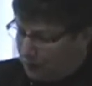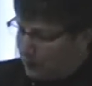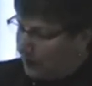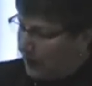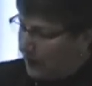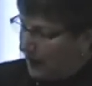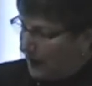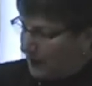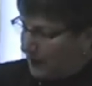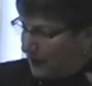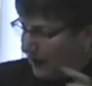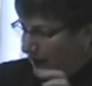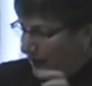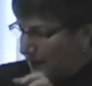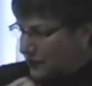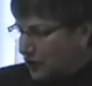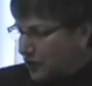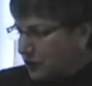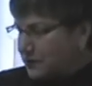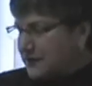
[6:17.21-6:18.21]
I, I,
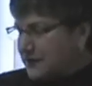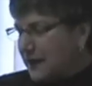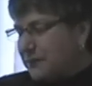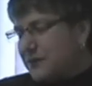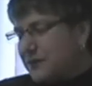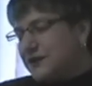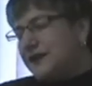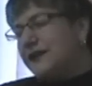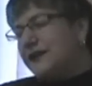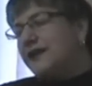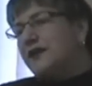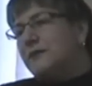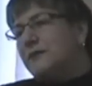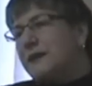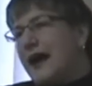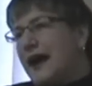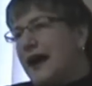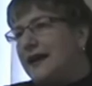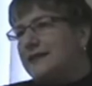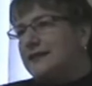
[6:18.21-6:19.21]
chose that particular
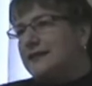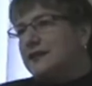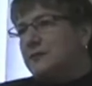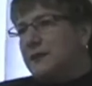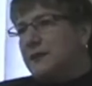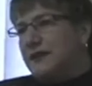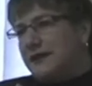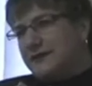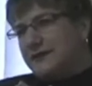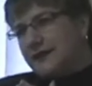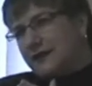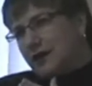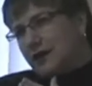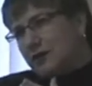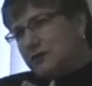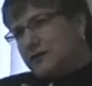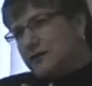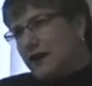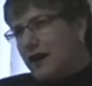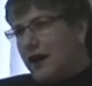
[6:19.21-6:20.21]
passage because it
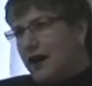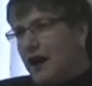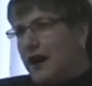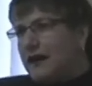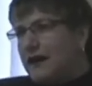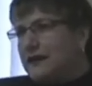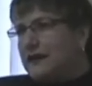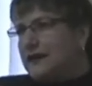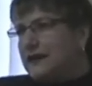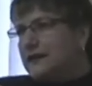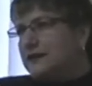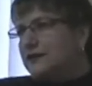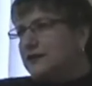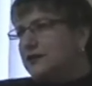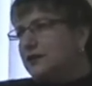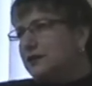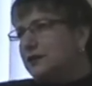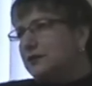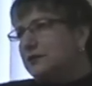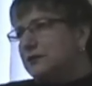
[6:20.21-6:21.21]
goes on
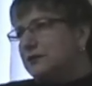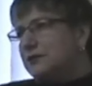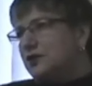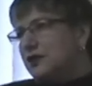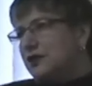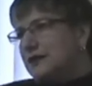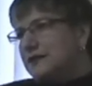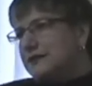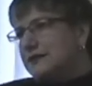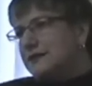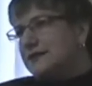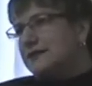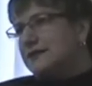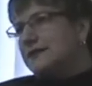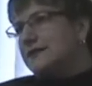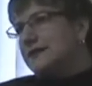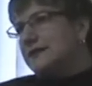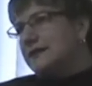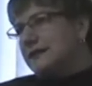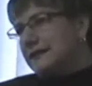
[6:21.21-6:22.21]
into Jesus
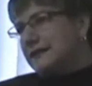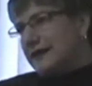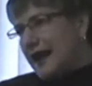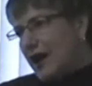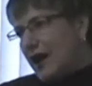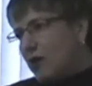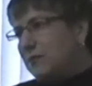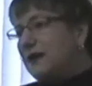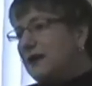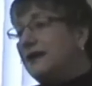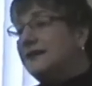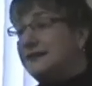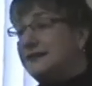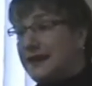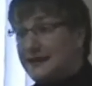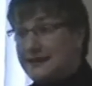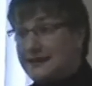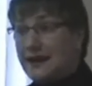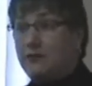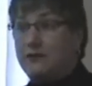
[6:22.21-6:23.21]
now being
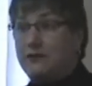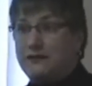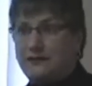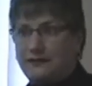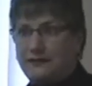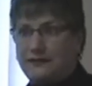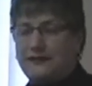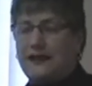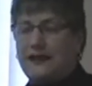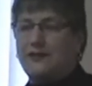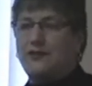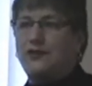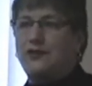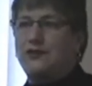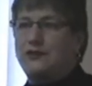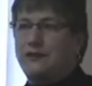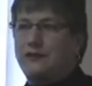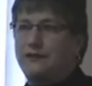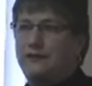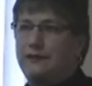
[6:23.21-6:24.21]
sent out into the desert
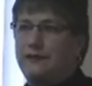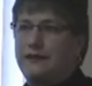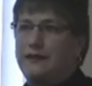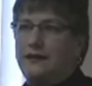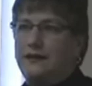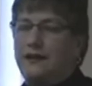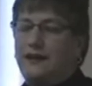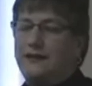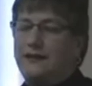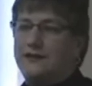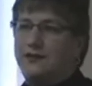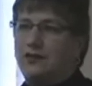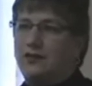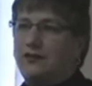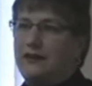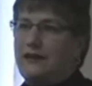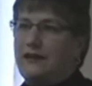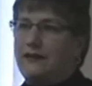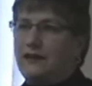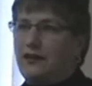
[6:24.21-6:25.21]
and
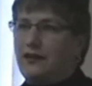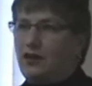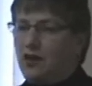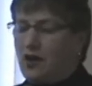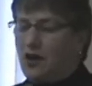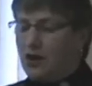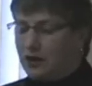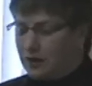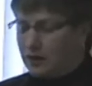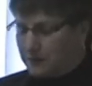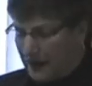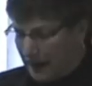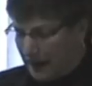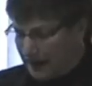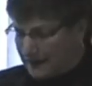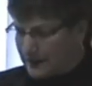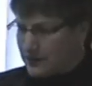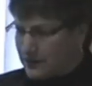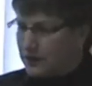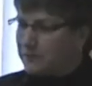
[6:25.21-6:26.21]
certainly in the longer
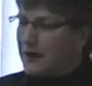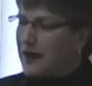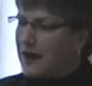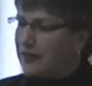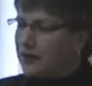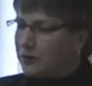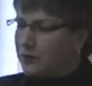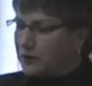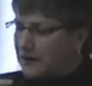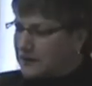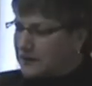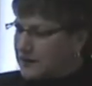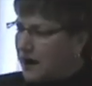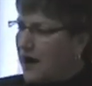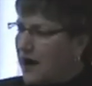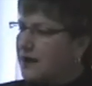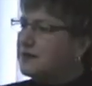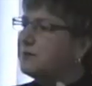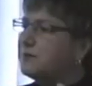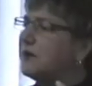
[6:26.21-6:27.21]
passage in Matthew where it
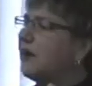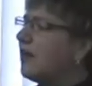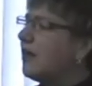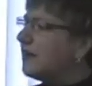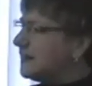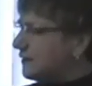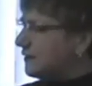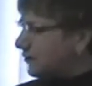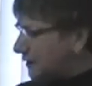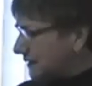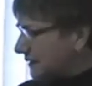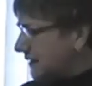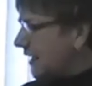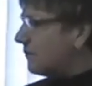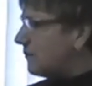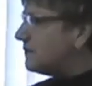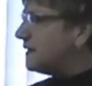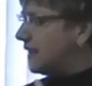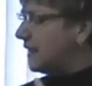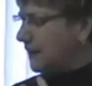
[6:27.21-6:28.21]
talks about all the different
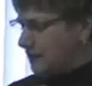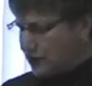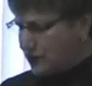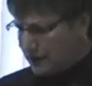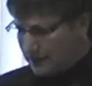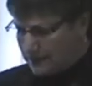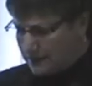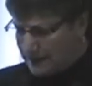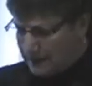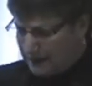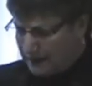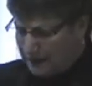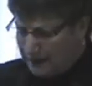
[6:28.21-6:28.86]
temptations.